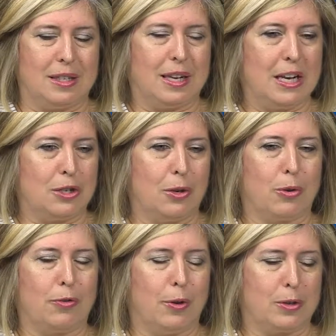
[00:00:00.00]
CH and
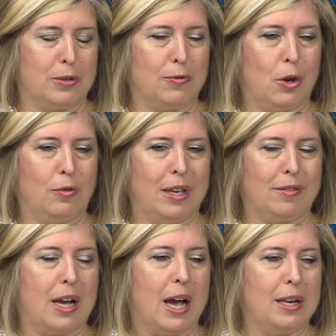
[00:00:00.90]
other folks involved
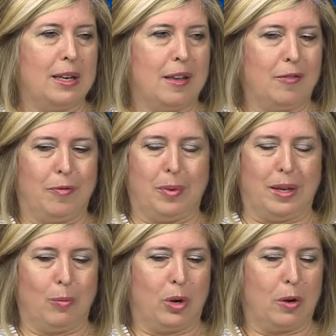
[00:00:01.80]
have gotten, have
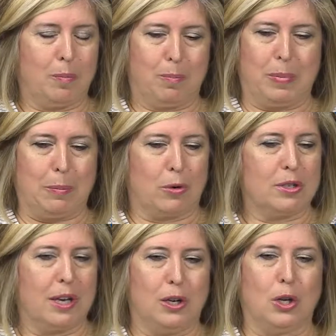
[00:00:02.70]
been where people are
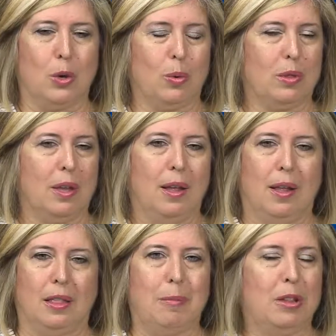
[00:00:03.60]
saying, you know,
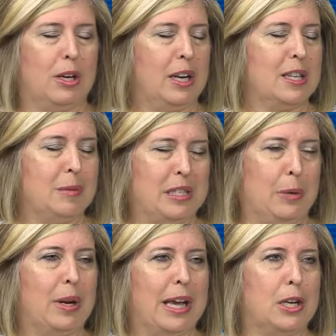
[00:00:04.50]
let me look into this, let me
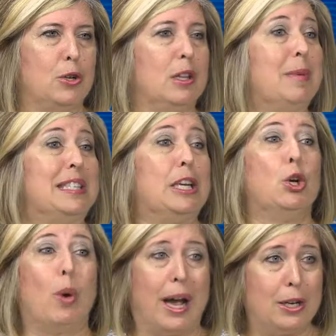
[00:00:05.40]
see what I can do, let me see
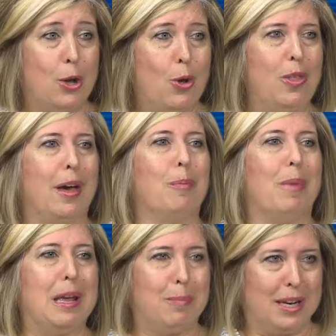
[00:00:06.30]
who I know that
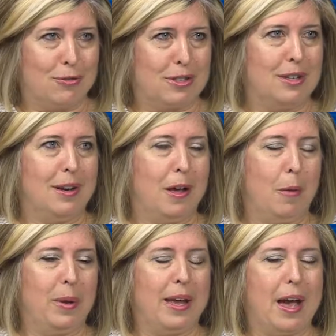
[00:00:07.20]
might be interested in
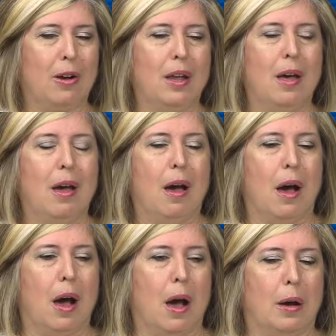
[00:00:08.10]
helping out.
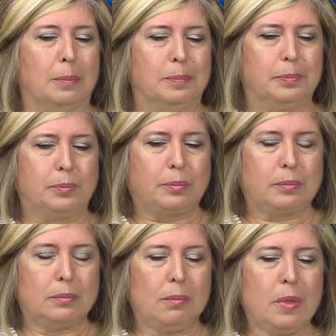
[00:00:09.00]

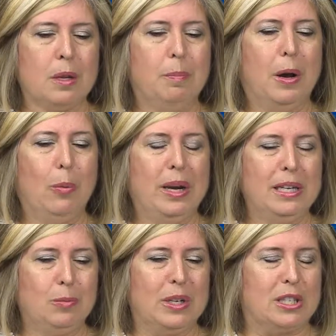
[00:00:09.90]
But
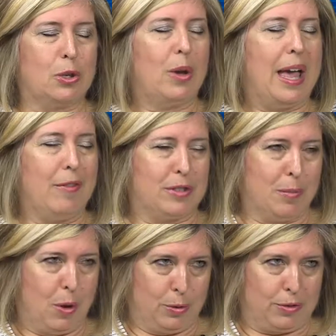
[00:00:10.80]
we still have
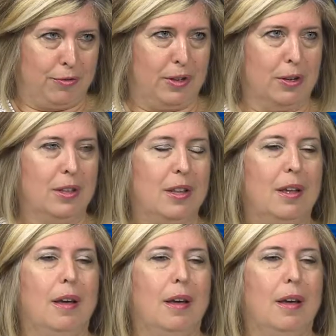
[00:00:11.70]
some holes to fill.